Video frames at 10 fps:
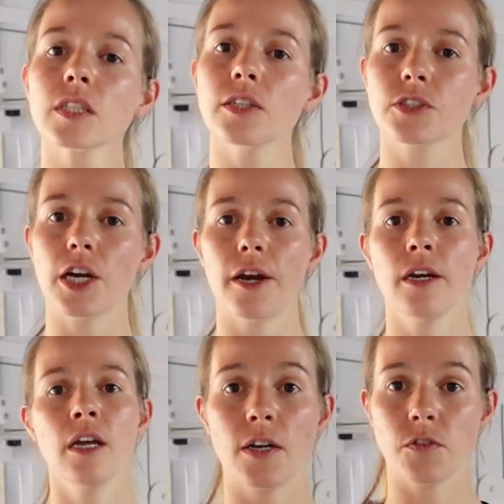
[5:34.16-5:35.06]
So
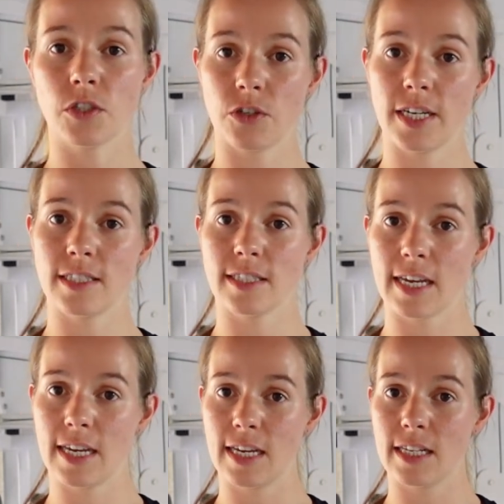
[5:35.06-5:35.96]
one of the joints
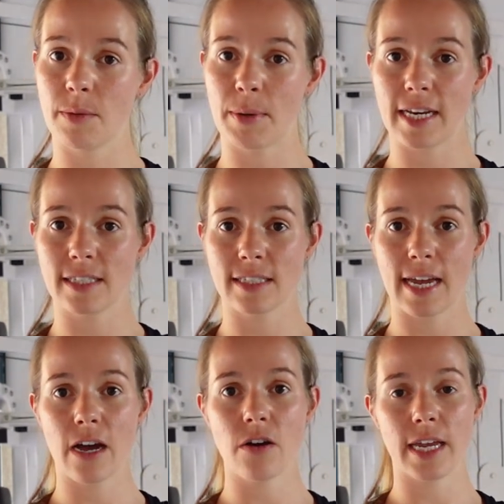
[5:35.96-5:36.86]
in the Beighton
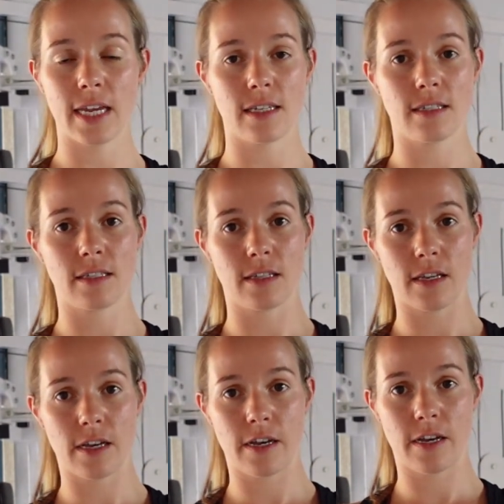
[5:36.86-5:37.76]
scale is
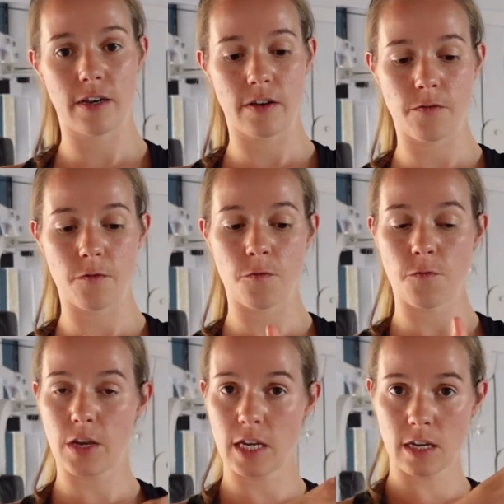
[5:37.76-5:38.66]
the
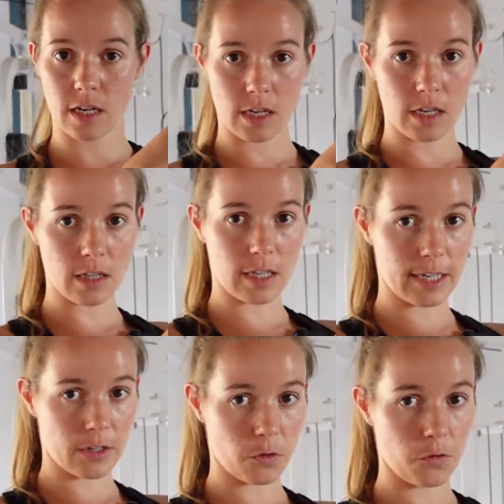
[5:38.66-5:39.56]
finger, the
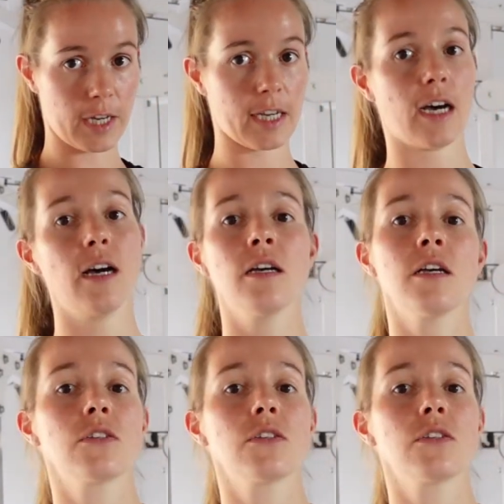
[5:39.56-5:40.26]
little finger.